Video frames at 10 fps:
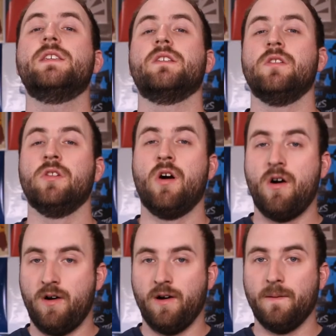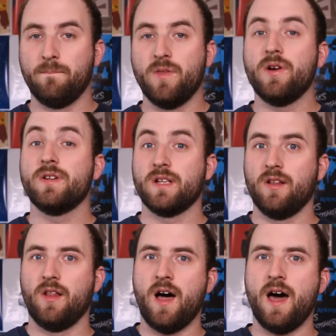is long. There is a
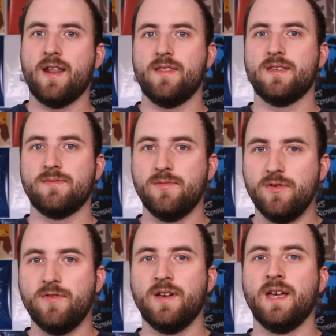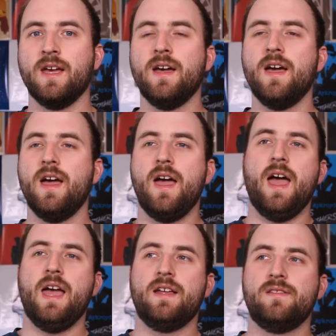lot in this movie,
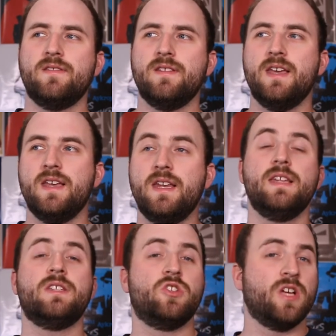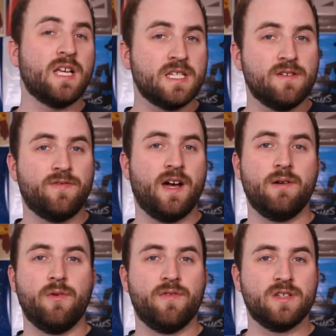and it is
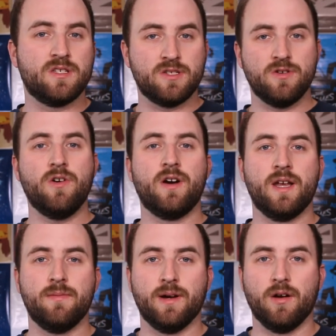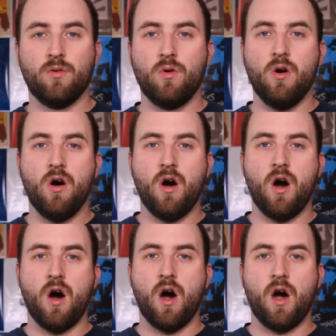justified with its story, but
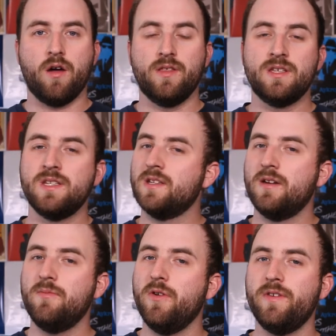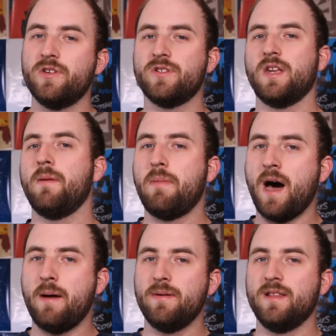whoa, this isn't a movie you're just gonna
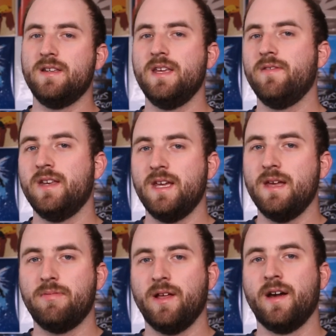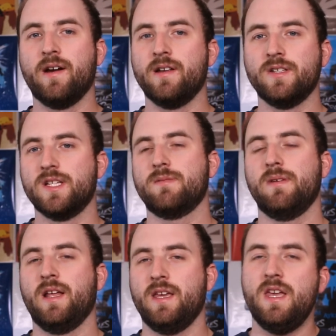pop in the D V D player and
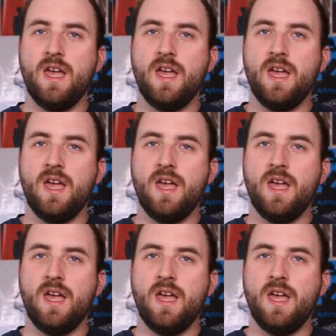just be like,